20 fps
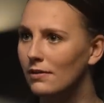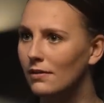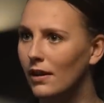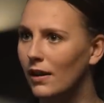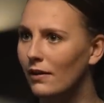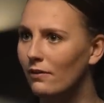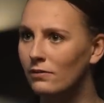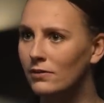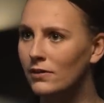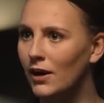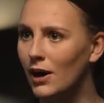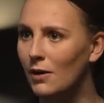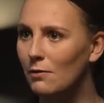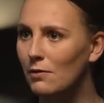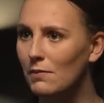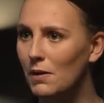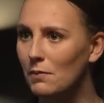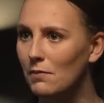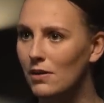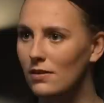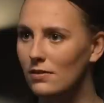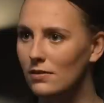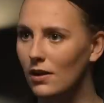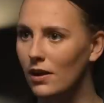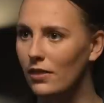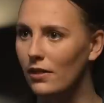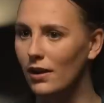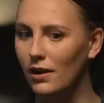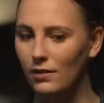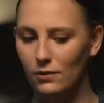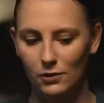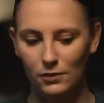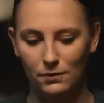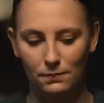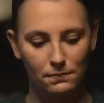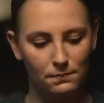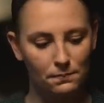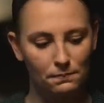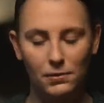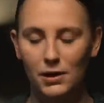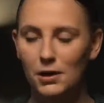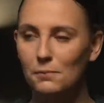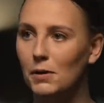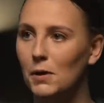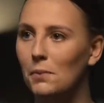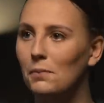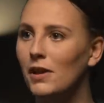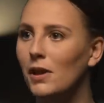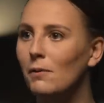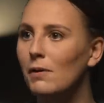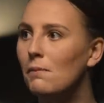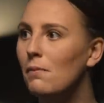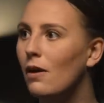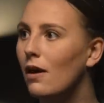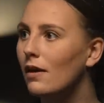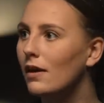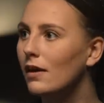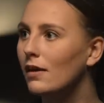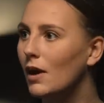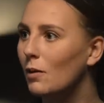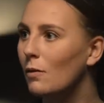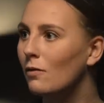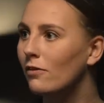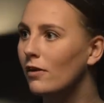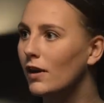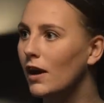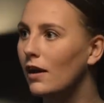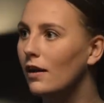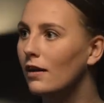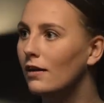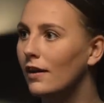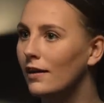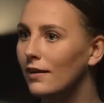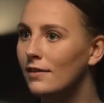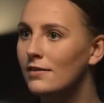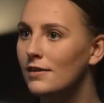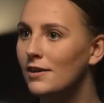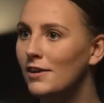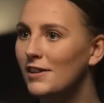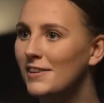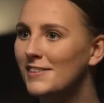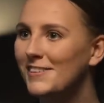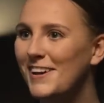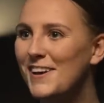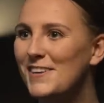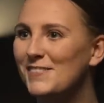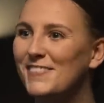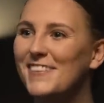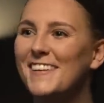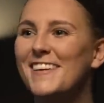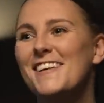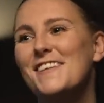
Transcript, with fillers: I have a terrible memory, so I thought, well, put it permanently in my body and I won't forget. I can see it all the time.